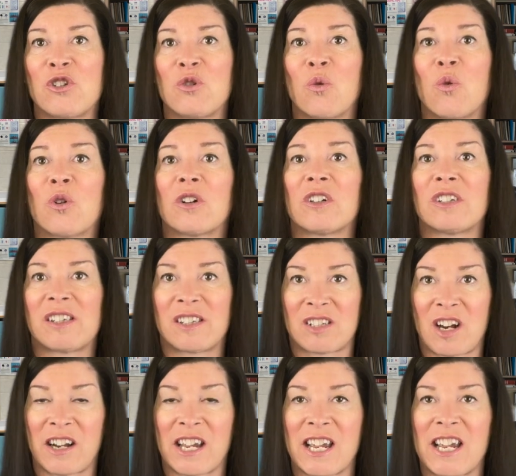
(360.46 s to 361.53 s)
you're
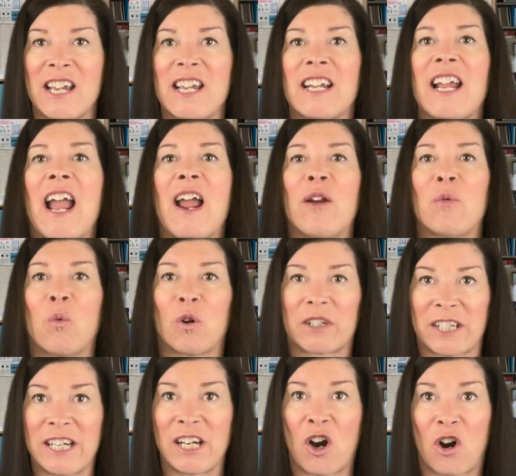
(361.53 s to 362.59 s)
studying and
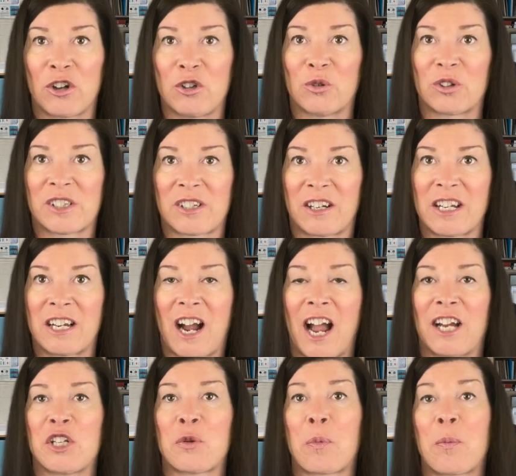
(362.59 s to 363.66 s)
working on your study
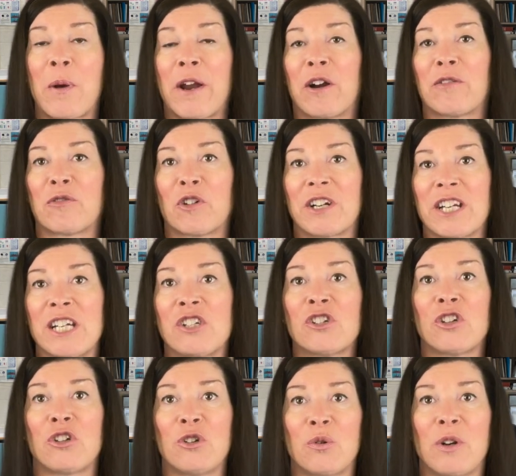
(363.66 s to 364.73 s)
guide to prepare for each
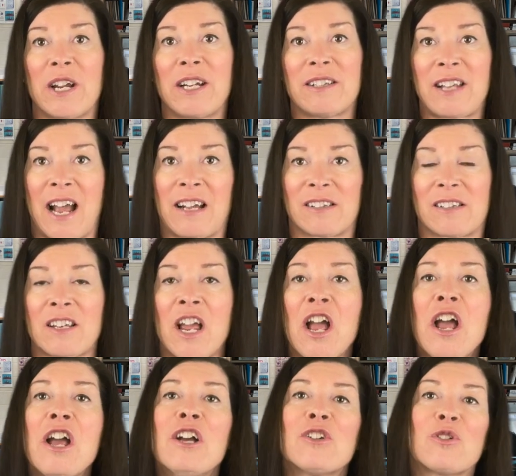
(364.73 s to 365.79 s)
unit test.
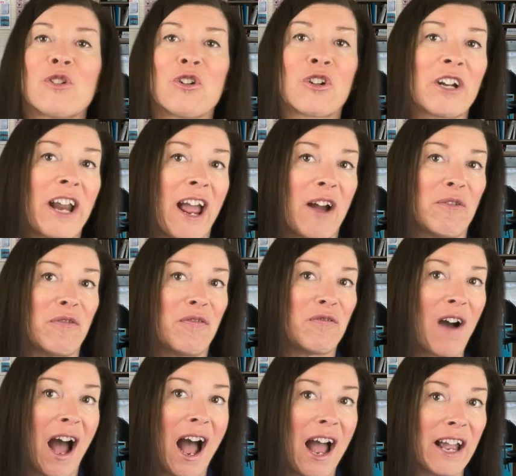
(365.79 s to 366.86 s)
So you're gonna have
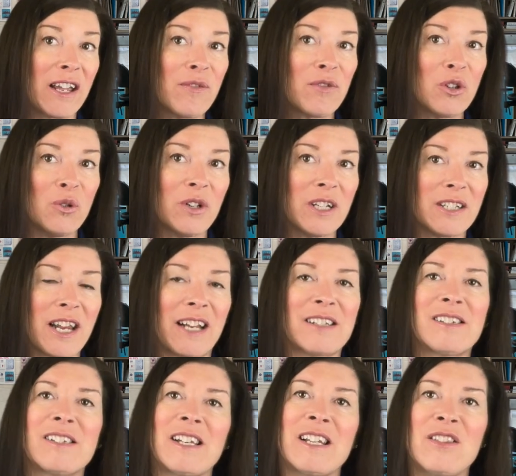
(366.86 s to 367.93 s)
5 unit
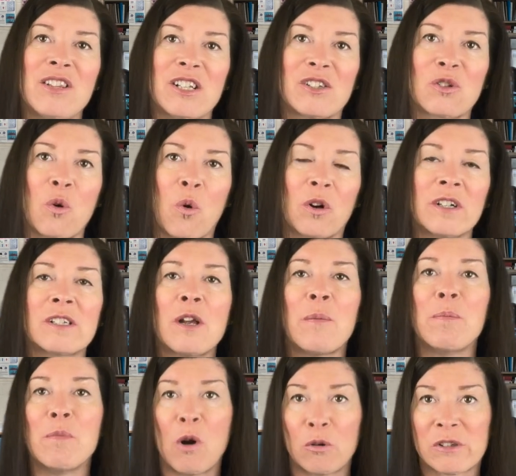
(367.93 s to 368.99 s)
tests in this course.
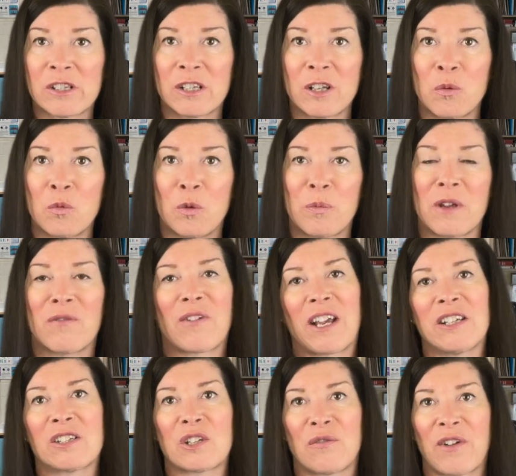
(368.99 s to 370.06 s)
Most of them will be
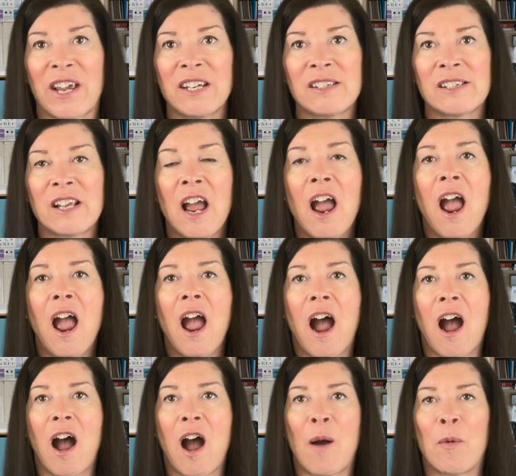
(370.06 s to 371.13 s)
face-to-face.
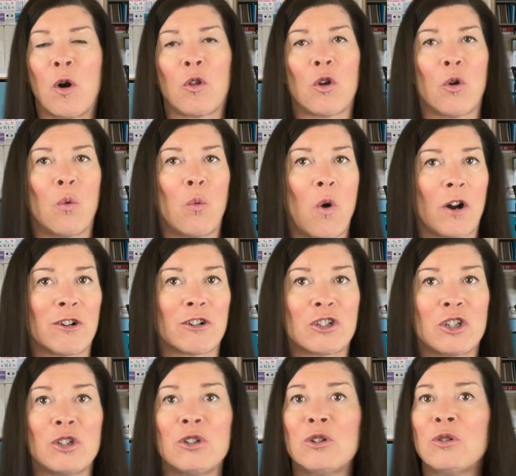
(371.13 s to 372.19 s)
Although 1 or
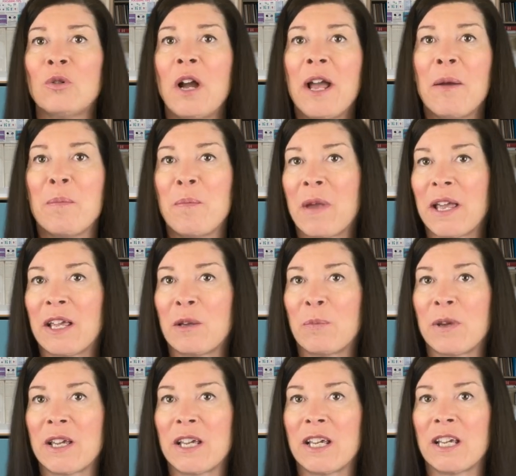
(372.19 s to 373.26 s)
2 may
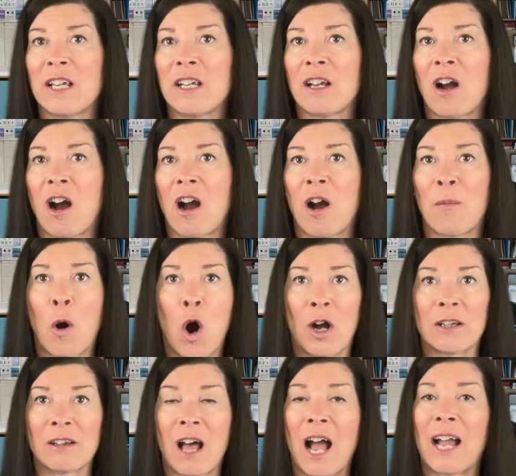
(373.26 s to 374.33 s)
be
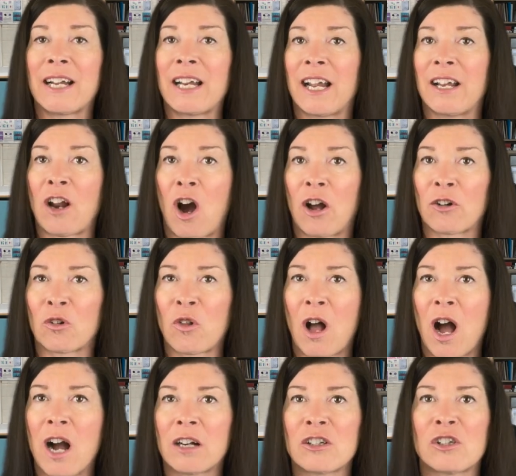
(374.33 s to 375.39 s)
online and honor
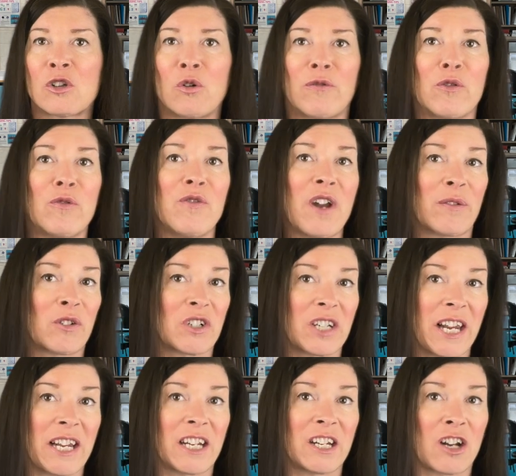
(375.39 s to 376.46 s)
locked. So if you've never
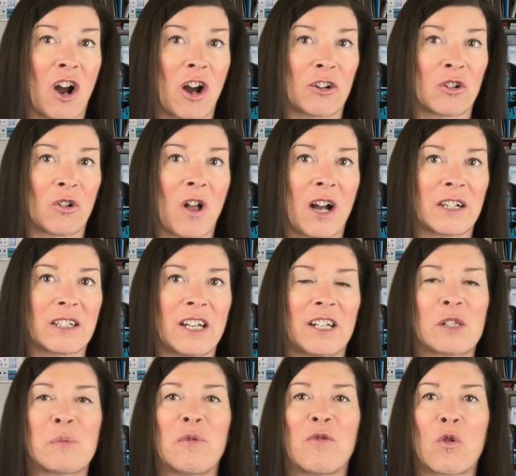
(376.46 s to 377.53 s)
taken an honor lock
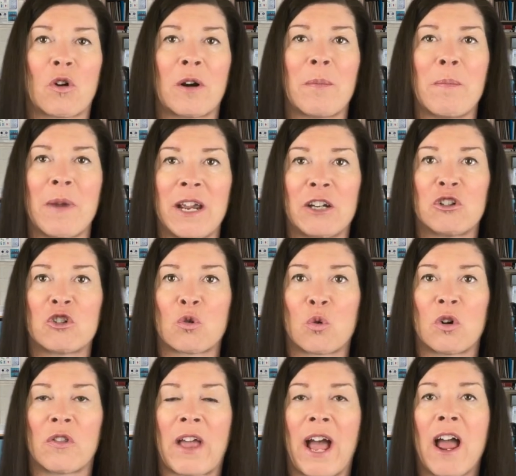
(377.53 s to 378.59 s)
test before, make
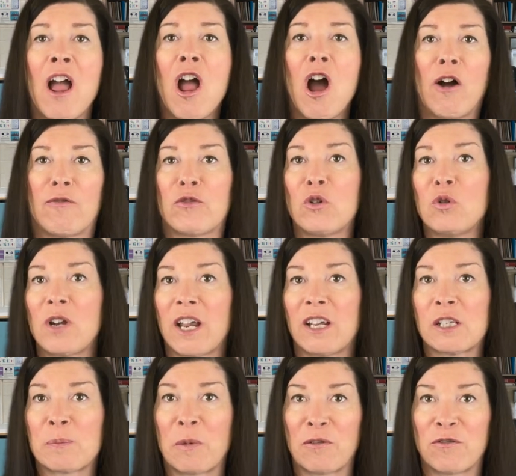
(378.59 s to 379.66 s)
sure that a few
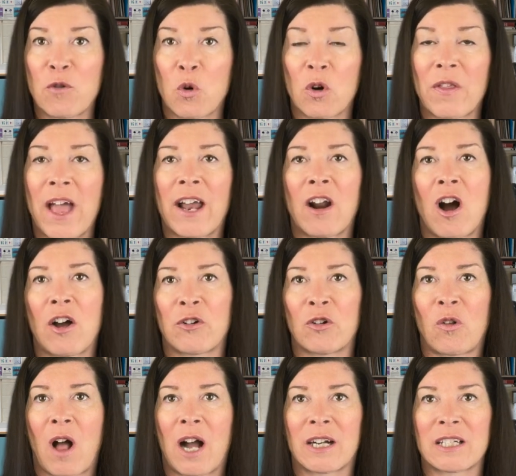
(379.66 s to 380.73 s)
days before that honor
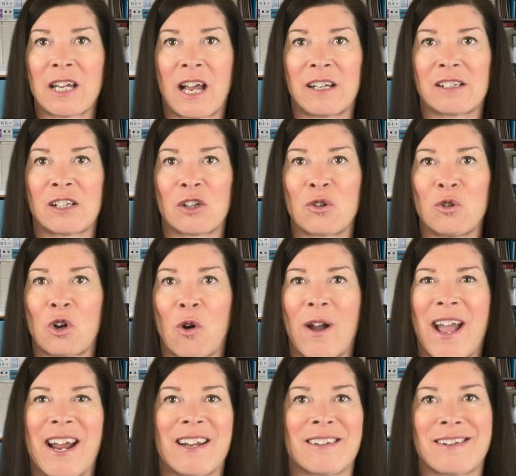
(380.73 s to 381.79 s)
lock test that you go
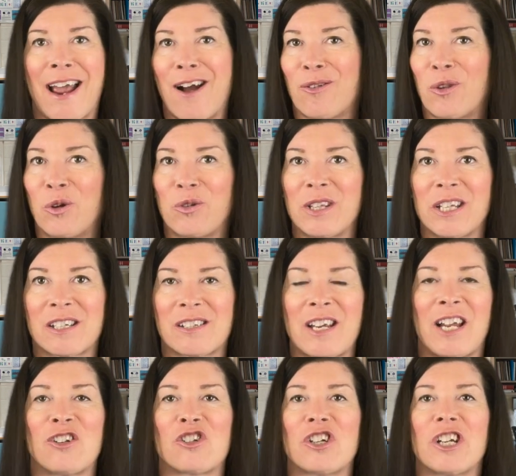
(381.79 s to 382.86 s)
ahead and download the
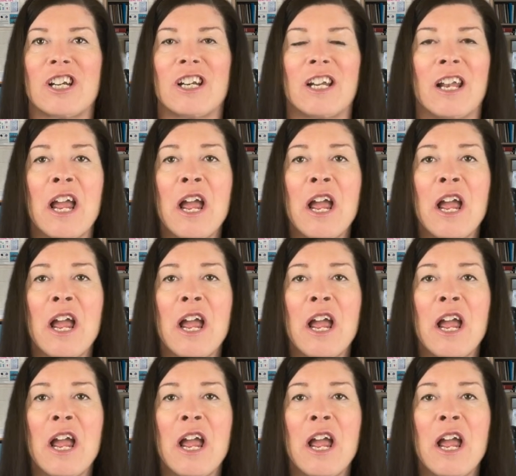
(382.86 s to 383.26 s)
extension and